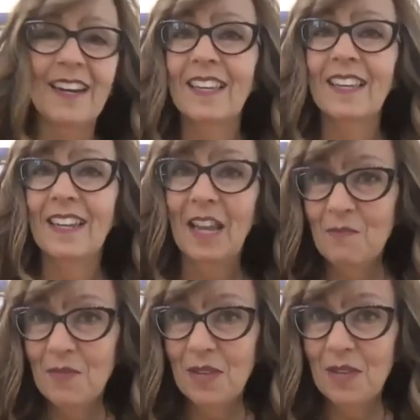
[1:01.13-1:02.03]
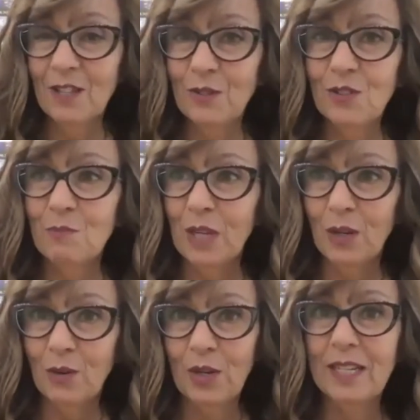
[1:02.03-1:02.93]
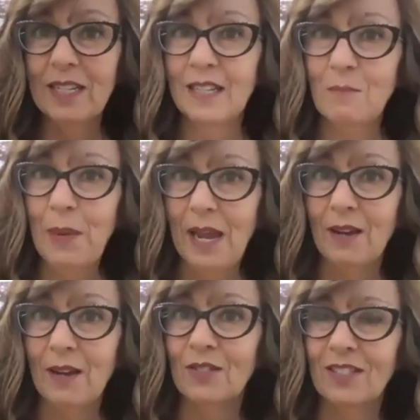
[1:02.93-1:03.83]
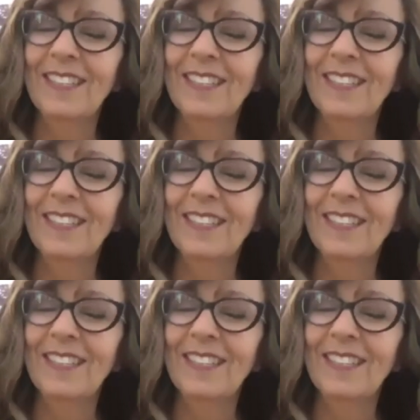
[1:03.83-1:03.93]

can it help me lose my quarantine pounds?